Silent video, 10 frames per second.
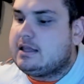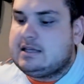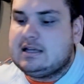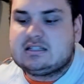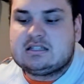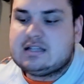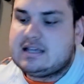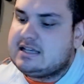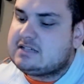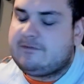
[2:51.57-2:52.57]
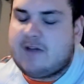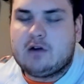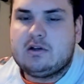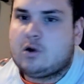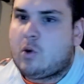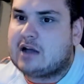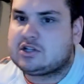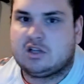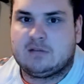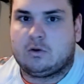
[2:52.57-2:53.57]
he's very
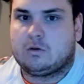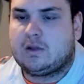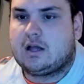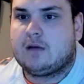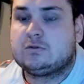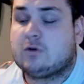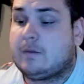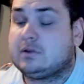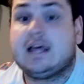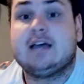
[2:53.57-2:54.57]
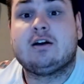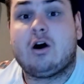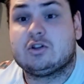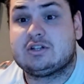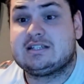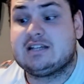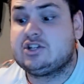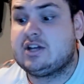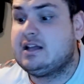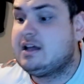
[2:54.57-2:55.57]
questionable when it comes to a play caller
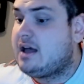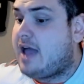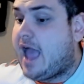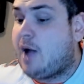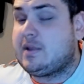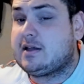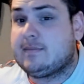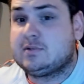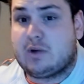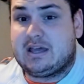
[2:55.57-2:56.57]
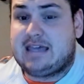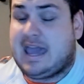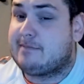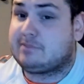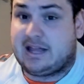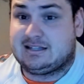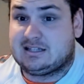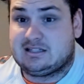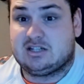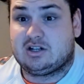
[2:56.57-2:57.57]
decision and when it comes to a game plan
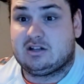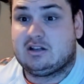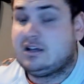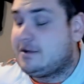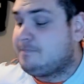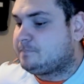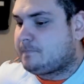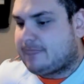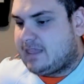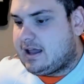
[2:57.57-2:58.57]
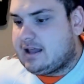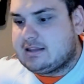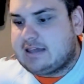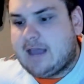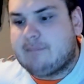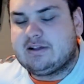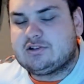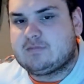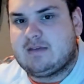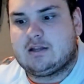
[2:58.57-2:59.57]
decision. The game plan
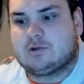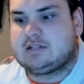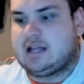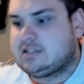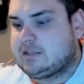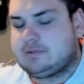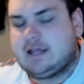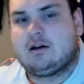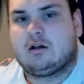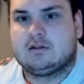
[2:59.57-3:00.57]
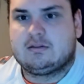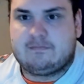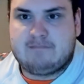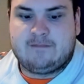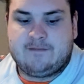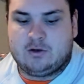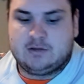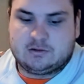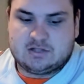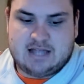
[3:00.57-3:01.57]
just made no sense. The play calling made
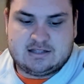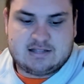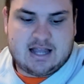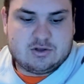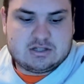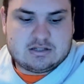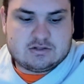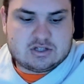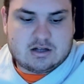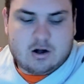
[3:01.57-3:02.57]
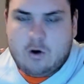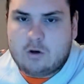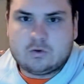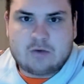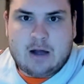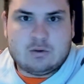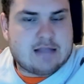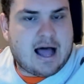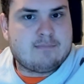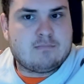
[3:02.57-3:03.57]
little sense. And there's just all around
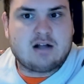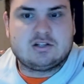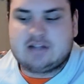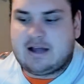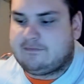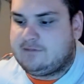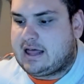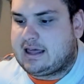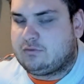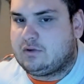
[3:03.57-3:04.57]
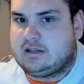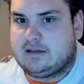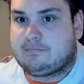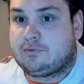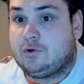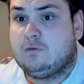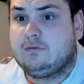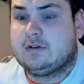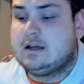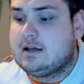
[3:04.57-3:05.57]
not much that I feel like can really
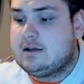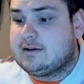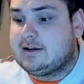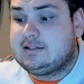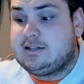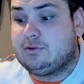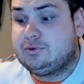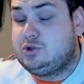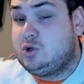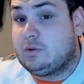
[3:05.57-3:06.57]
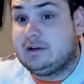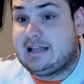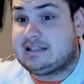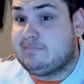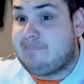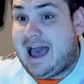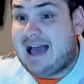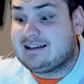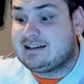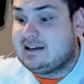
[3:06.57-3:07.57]
improve until Tua gets
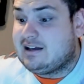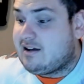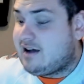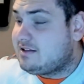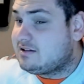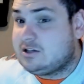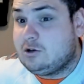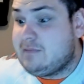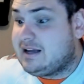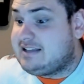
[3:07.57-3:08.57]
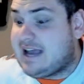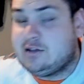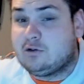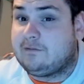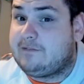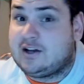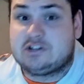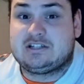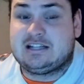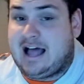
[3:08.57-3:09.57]
back and until McDaniel
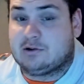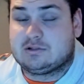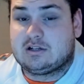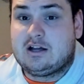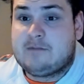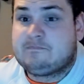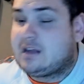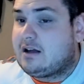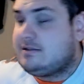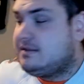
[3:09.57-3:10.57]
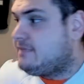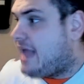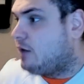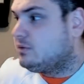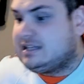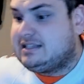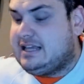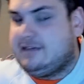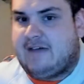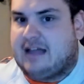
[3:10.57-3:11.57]
figures it out. Now, the
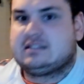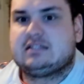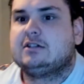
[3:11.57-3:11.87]
defense.